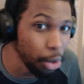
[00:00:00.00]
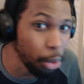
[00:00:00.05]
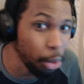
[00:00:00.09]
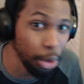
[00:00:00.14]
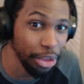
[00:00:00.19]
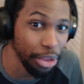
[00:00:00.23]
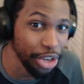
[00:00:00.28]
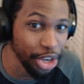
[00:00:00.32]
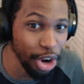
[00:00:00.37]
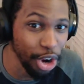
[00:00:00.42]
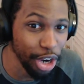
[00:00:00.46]
or
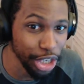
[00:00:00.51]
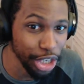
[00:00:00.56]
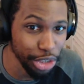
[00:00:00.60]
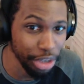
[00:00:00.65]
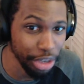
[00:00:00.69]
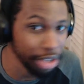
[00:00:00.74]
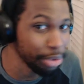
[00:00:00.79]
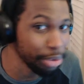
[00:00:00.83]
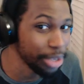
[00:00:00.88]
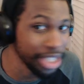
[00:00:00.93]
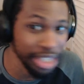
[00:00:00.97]
the card
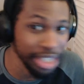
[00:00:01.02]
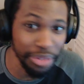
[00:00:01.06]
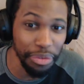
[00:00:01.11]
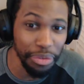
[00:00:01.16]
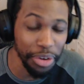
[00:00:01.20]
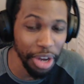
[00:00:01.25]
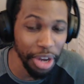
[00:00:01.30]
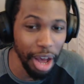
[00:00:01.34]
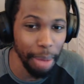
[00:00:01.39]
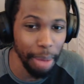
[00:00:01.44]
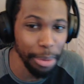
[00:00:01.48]
trader, which is
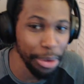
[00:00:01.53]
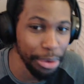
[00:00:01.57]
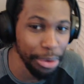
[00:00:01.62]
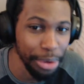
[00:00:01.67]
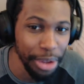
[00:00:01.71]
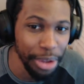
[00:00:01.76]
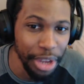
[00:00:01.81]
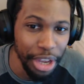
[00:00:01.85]
phenomenal.